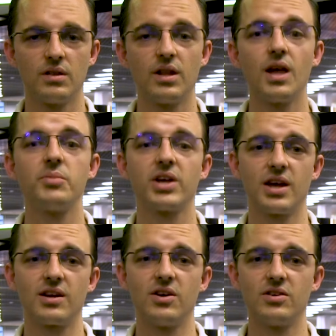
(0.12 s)
The library
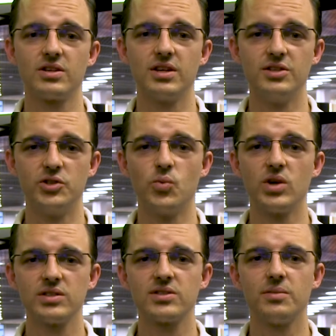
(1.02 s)
catalogue is your
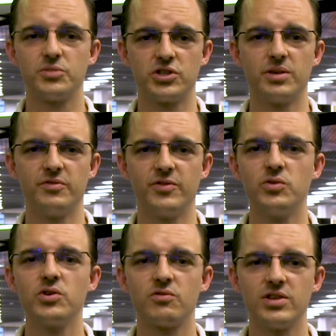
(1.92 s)
one-stop shop for
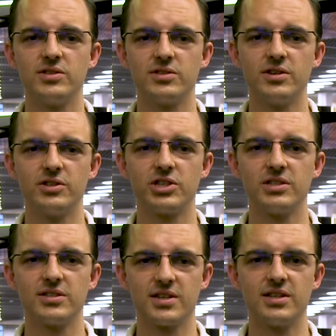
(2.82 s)
all your research
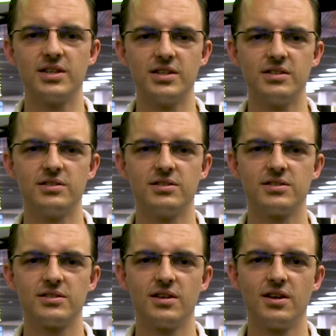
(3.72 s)
and study
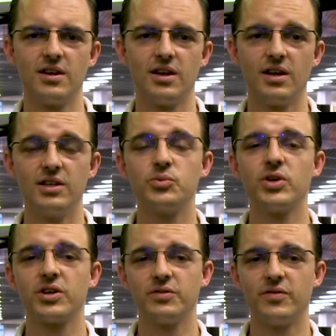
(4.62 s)
needs. It's where
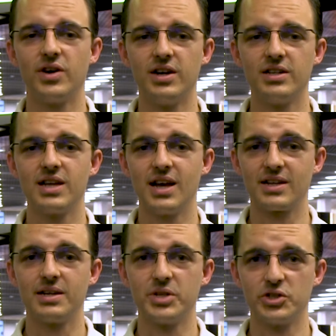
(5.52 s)
you can find
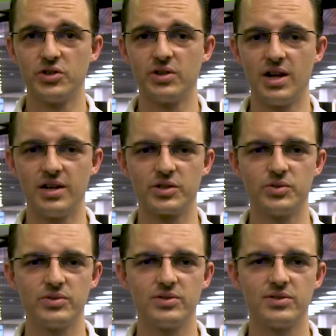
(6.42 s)
academic journal
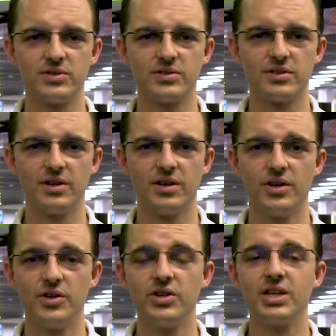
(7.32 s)
articles.
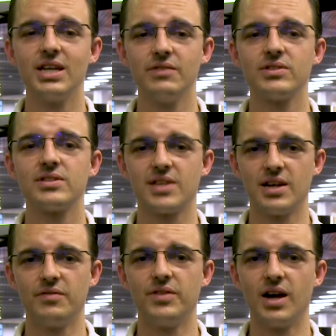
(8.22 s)
You can even
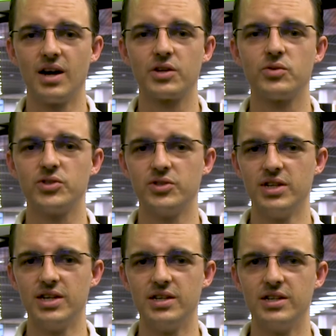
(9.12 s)
save the articles you
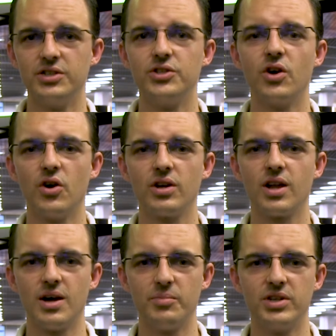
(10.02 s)
need into your own
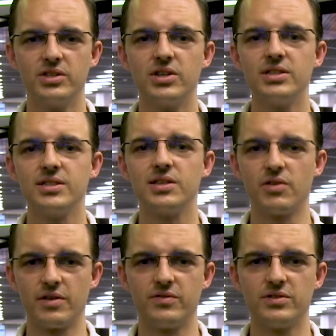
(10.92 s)
library to easily
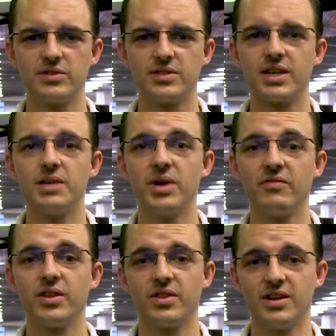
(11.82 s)
reference and keep
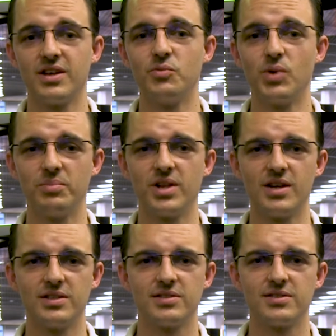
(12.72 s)
everything in one
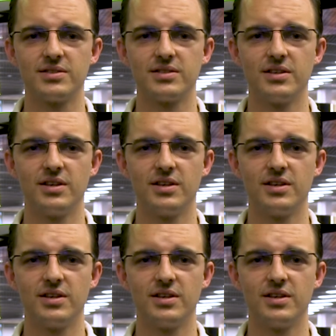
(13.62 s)
place.